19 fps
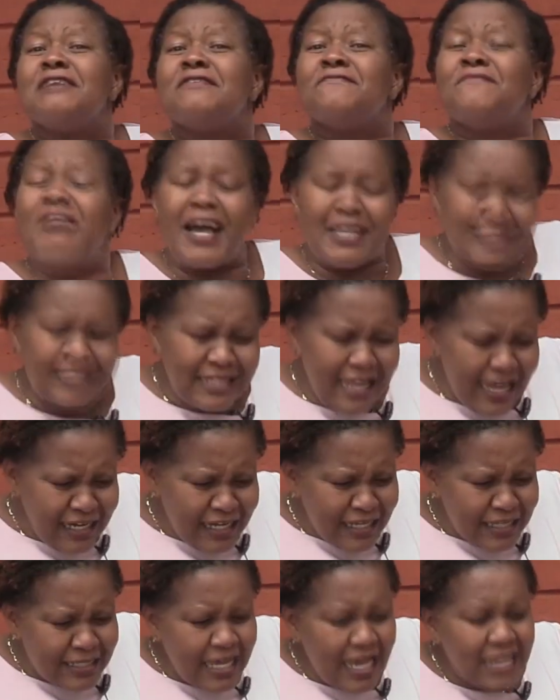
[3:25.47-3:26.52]
Verse 10,
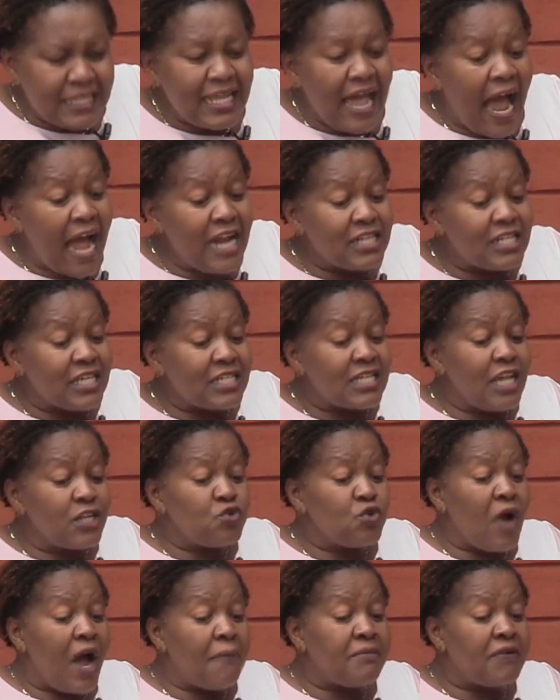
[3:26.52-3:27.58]
it says, and she said
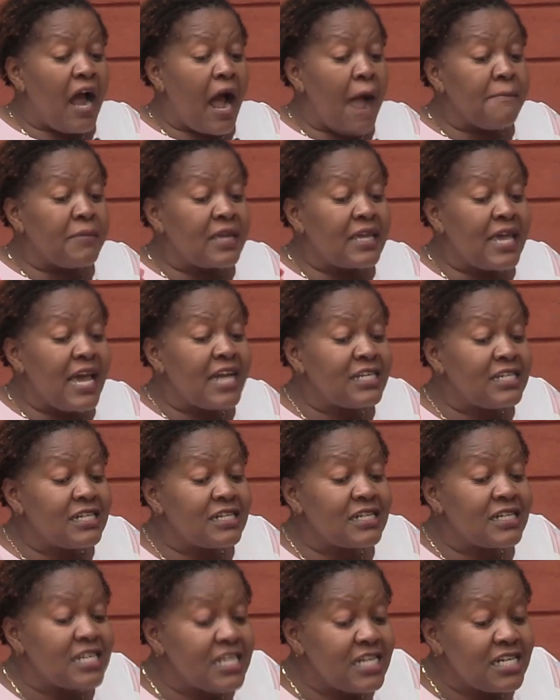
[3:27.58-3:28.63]
to Abraham, get
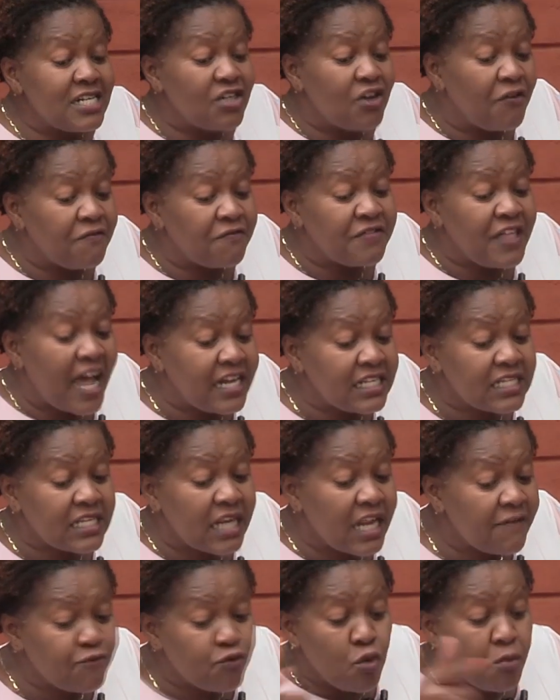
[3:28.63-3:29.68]
rid of that
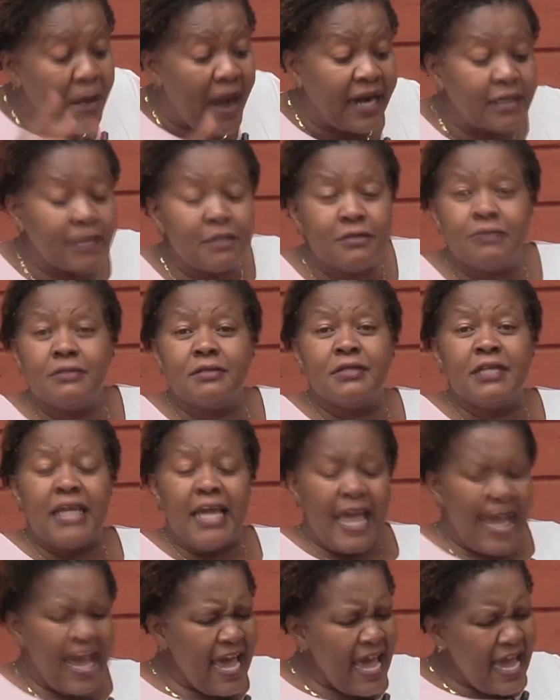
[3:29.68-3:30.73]
slave woman
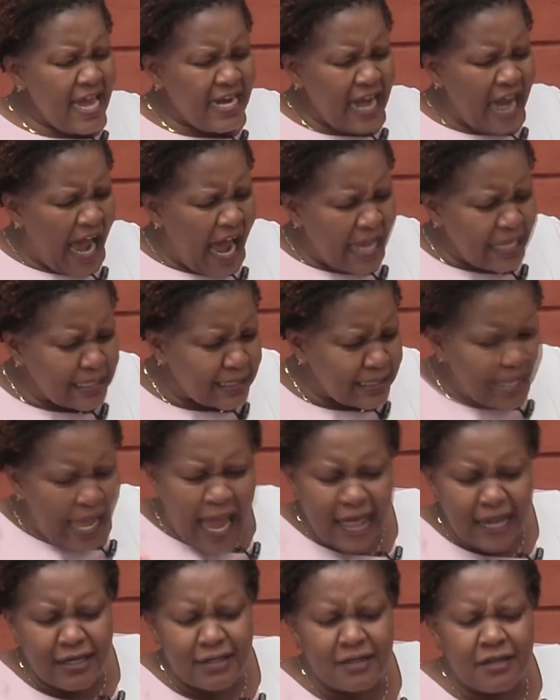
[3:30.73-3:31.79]
and her
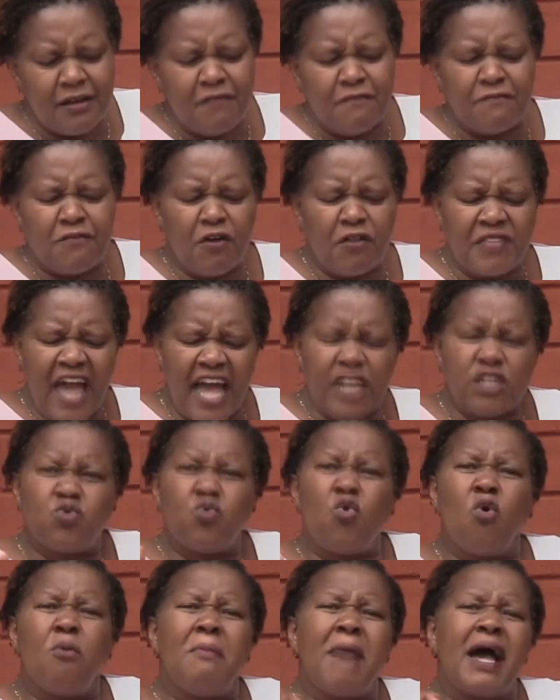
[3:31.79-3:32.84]
son, for that
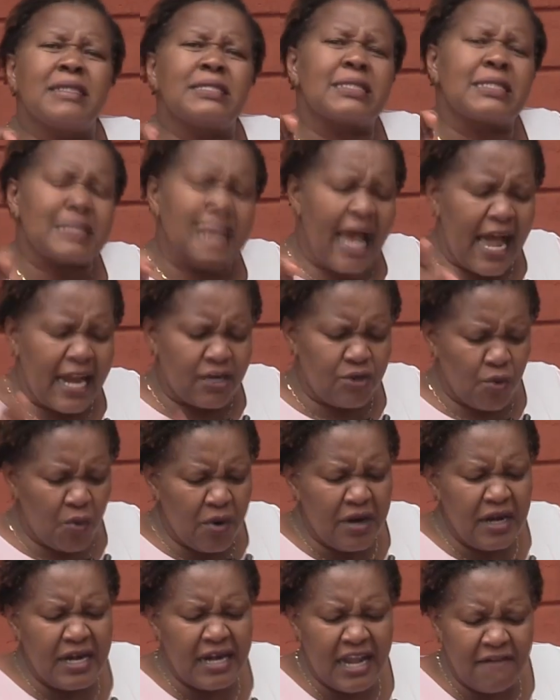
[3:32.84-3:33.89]
woman's son
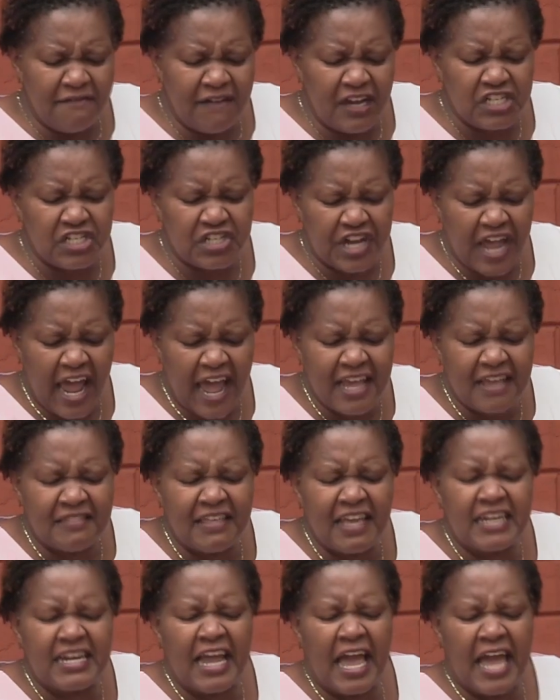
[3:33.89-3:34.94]
will never share in
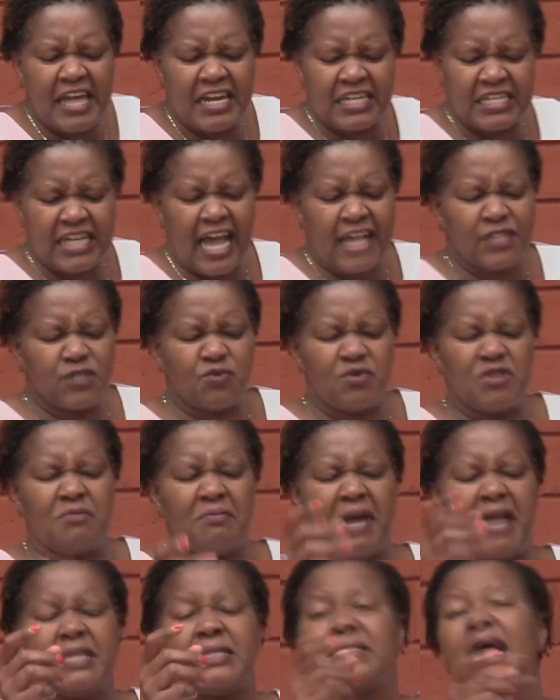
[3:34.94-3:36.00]
the inheritance with
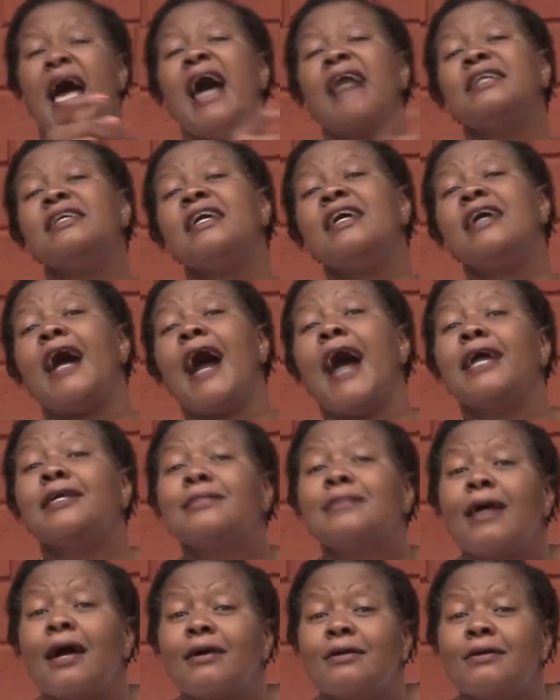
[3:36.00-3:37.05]
my son
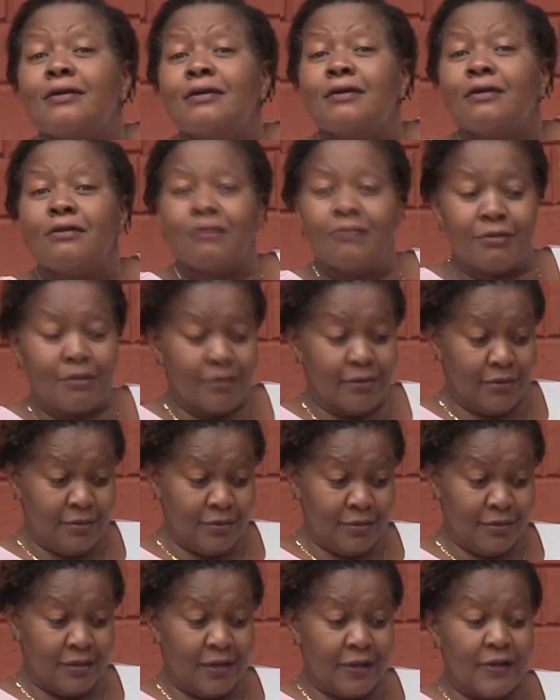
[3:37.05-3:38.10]
Isaac.
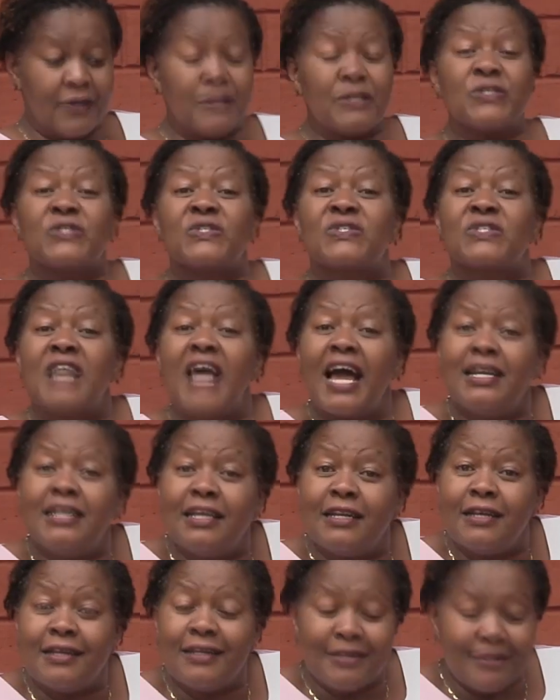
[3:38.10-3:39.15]
Huh?
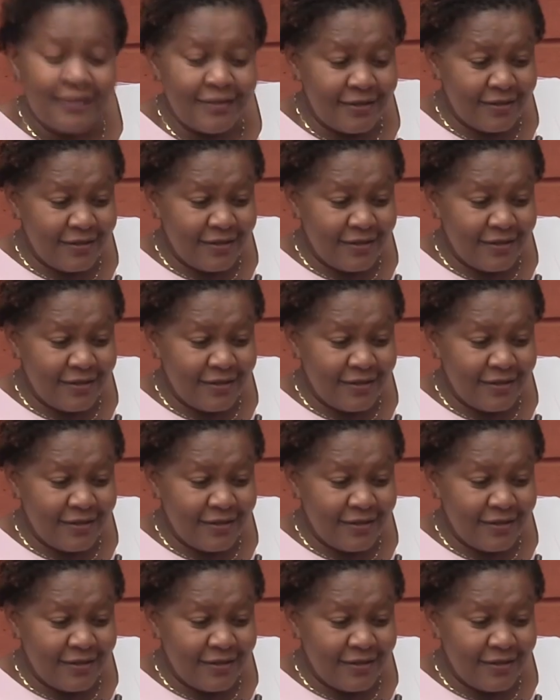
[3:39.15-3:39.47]
Suddenly,